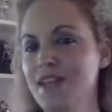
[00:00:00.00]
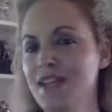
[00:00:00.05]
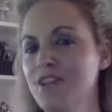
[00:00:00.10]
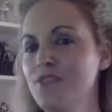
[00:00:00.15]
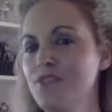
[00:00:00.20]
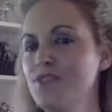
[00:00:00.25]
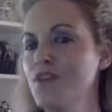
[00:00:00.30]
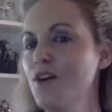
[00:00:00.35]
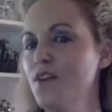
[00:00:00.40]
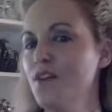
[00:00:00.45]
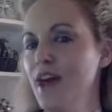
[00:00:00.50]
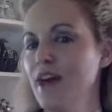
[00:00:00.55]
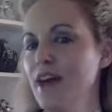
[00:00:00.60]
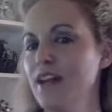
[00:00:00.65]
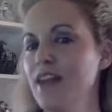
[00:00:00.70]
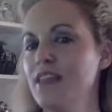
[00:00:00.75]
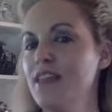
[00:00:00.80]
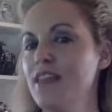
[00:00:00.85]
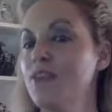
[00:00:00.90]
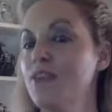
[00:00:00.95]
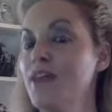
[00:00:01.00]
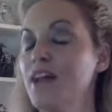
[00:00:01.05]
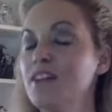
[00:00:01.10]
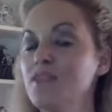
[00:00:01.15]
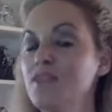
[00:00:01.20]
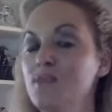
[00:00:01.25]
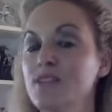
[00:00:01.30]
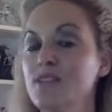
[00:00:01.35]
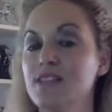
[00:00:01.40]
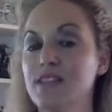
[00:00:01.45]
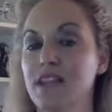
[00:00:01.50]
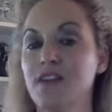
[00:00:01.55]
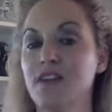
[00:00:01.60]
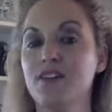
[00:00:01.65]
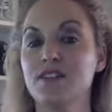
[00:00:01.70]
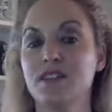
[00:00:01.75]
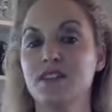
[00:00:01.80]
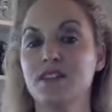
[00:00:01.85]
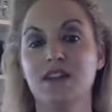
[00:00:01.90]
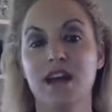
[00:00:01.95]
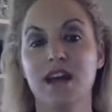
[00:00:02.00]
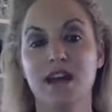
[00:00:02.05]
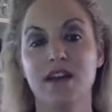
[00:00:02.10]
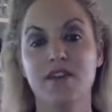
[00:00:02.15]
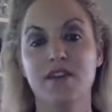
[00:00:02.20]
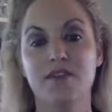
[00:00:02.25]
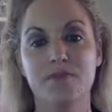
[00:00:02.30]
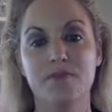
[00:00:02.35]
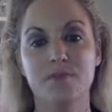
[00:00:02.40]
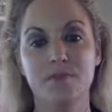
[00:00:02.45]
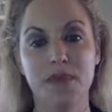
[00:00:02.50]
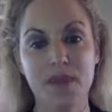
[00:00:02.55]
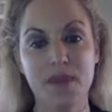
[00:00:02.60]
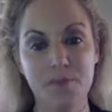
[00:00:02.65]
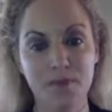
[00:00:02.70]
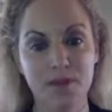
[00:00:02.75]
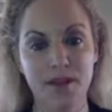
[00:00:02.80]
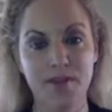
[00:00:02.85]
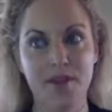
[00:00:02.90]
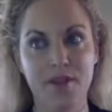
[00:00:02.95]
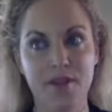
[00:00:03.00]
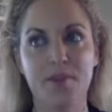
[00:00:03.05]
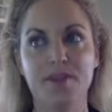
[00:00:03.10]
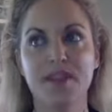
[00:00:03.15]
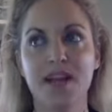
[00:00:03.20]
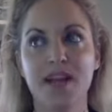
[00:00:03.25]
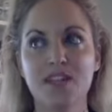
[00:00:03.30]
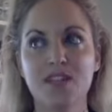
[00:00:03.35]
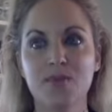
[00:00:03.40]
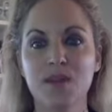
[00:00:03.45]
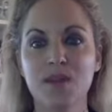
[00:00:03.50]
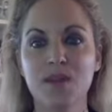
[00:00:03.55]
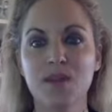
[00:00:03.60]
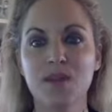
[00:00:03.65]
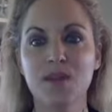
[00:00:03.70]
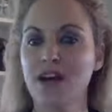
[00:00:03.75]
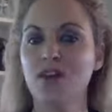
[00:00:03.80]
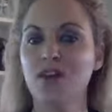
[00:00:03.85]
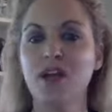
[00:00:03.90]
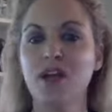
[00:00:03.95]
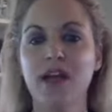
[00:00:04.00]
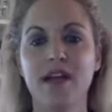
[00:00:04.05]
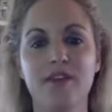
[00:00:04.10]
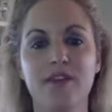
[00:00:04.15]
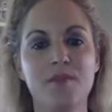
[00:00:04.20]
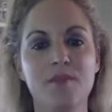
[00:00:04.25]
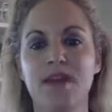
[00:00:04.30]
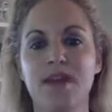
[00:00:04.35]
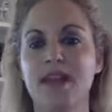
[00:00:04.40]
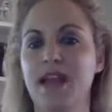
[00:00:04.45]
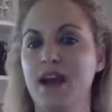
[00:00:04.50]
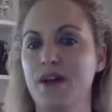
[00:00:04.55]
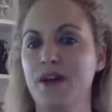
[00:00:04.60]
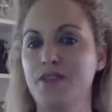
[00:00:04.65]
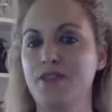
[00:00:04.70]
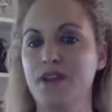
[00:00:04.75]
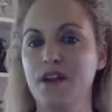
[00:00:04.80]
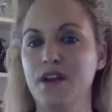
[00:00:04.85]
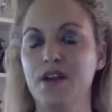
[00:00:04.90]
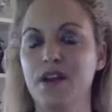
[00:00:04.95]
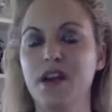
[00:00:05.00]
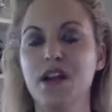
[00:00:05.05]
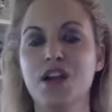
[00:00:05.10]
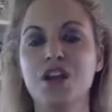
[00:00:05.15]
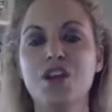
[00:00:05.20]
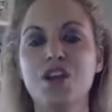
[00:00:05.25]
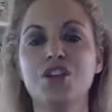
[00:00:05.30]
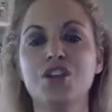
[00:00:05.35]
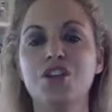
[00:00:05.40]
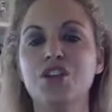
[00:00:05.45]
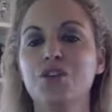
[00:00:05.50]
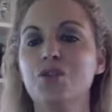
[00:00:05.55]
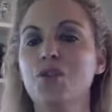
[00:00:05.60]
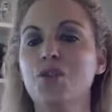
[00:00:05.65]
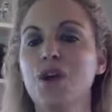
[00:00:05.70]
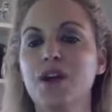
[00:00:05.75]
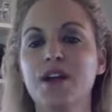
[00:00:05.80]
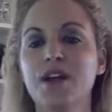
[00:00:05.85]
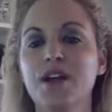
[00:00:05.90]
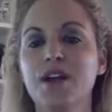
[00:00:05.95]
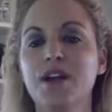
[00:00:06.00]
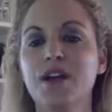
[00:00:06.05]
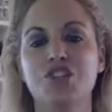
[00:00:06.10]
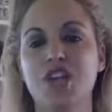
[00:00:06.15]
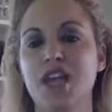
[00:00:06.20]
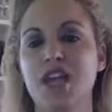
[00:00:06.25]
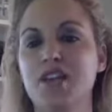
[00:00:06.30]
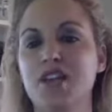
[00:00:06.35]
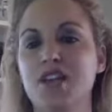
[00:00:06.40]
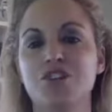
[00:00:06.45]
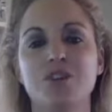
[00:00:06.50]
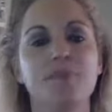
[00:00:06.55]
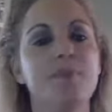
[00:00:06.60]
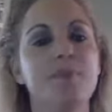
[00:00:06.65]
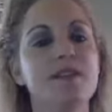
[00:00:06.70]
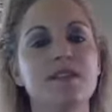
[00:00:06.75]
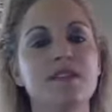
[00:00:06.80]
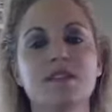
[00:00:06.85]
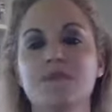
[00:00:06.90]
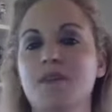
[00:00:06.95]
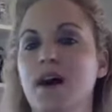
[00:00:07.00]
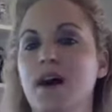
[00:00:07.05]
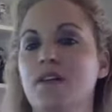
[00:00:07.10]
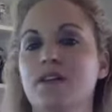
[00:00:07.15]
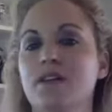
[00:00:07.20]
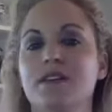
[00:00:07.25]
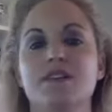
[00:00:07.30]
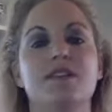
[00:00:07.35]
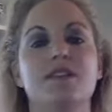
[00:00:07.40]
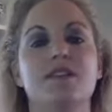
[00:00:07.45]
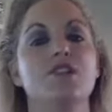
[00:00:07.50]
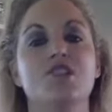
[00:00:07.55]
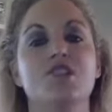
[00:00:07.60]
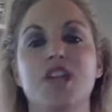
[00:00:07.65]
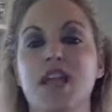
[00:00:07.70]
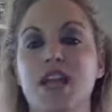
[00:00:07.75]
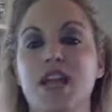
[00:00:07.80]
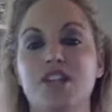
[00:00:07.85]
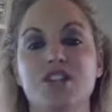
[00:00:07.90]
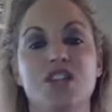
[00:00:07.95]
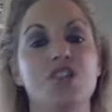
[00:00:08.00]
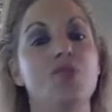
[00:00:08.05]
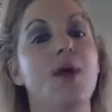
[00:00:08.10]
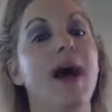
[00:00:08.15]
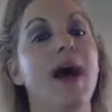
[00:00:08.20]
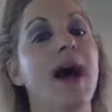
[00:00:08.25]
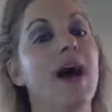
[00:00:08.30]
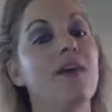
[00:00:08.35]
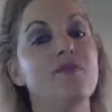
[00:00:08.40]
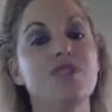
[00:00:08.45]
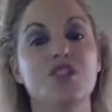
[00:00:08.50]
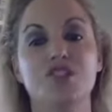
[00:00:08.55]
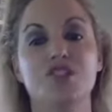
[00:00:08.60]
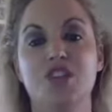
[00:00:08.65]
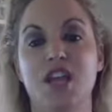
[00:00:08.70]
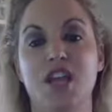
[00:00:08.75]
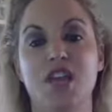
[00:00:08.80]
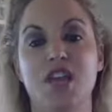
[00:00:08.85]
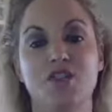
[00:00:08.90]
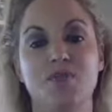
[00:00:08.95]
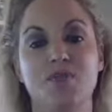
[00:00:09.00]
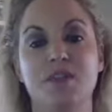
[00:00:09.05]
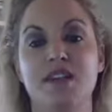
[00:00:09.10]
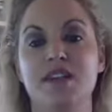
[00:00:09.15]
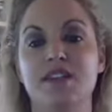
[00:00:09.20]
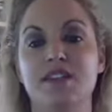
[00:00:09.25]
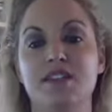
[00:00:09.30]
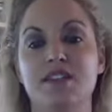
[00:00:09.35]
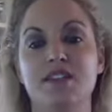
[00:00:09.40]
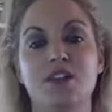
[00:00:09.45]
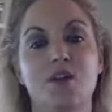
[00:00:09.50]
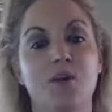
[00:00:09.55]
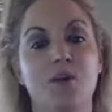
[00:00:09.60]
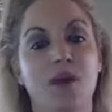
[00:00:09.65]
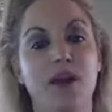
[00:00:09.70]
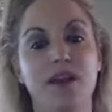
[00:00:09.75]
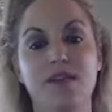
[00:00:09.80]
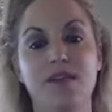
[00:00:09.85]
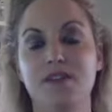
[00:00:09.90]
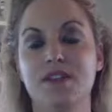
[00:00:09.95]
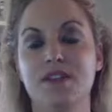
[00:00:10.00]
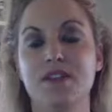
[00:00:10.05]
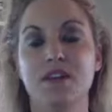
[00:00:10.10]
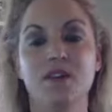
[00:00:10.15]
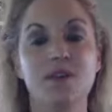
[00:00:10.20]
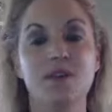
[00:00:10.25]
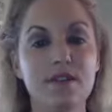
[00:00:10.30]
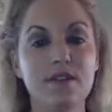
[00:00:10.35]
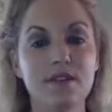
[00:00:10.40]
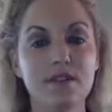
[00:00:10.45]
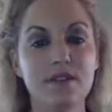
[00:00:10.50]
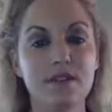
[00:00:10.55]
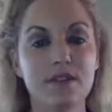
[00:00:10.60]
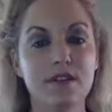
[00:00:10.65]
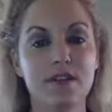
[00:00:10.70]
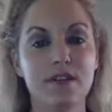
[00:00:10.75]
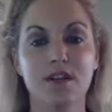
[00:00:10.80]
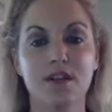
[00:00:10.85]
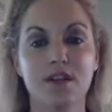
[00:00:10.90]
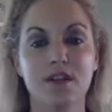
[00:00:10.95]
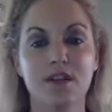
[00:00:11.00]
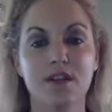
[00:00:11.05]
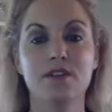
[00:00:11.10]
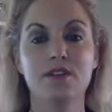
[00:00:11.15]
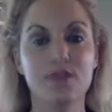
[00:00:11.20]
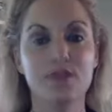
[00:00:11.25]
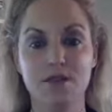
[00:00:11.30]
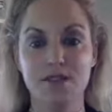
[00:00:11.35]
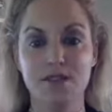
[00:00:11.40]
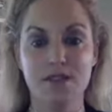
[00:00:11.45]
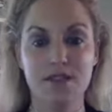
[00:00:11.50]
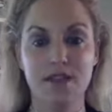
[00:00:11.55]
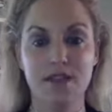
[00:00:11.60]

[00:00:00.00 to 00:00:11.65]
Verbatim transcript: and you know that, and I think that's what scares a lot of people out there, but that's what I tell everybody out there. You are going to change. Your business model is going to change, and you have to change, because you know what, if you don't, you're going to lose.